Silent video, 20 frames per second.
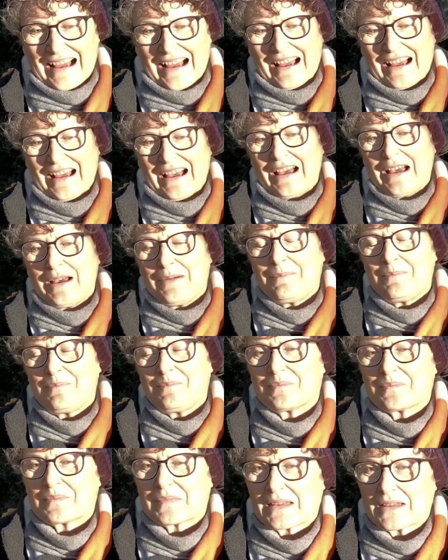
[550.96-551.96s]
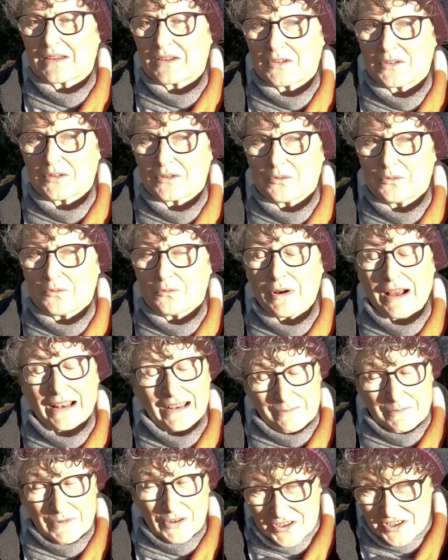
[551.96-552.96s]
Well,
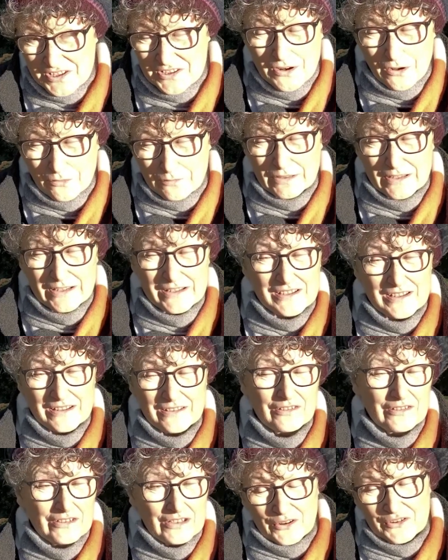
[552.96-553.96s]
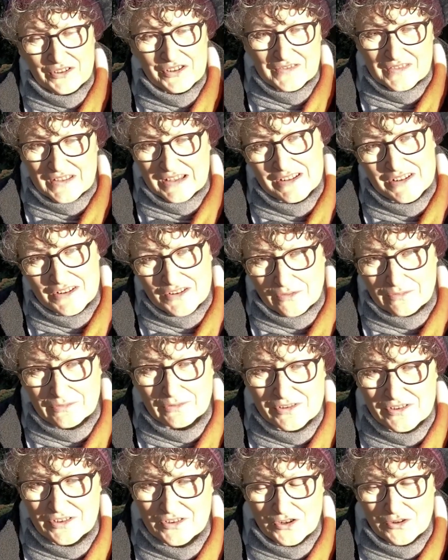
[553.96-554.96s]
I'm not a novelist, and there are a lot of things
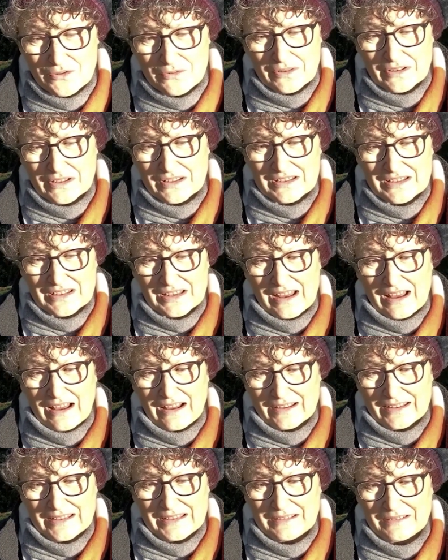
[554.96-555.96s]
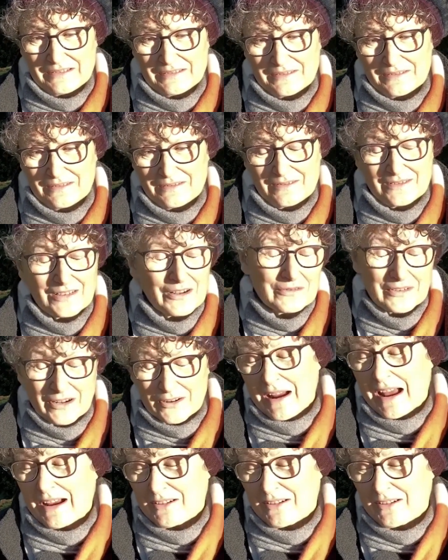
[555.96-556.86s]
novels do that I don't know how